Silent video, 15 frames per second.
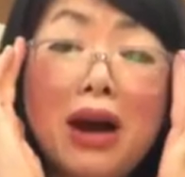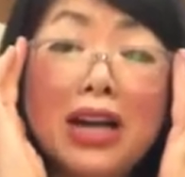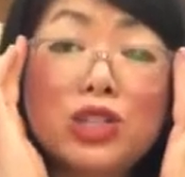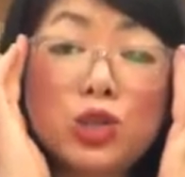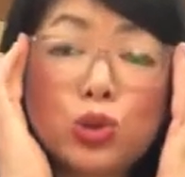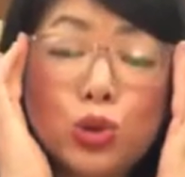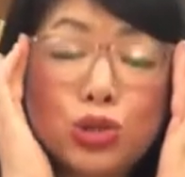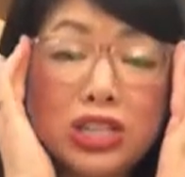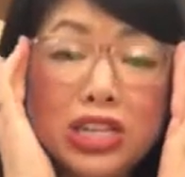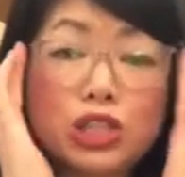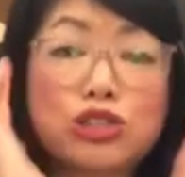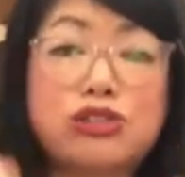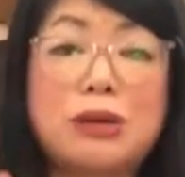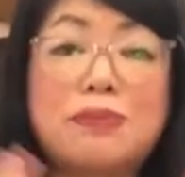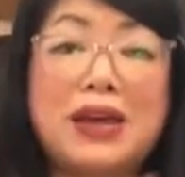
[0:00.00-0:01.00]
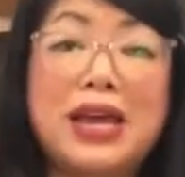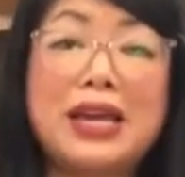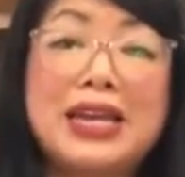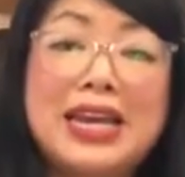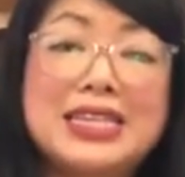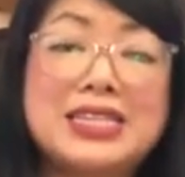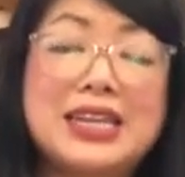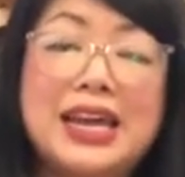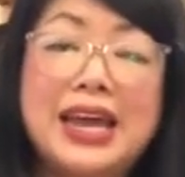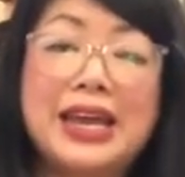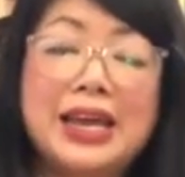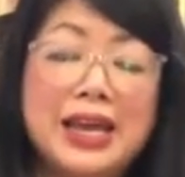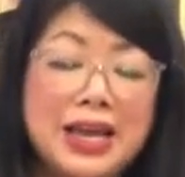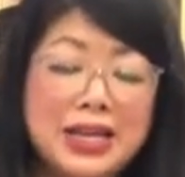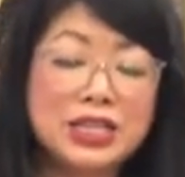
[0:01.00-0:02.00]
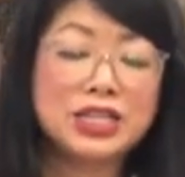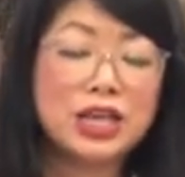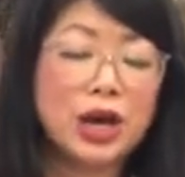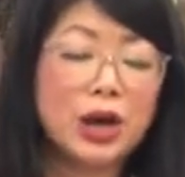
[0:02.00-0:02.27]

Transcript: my sourcing trip in Italy. So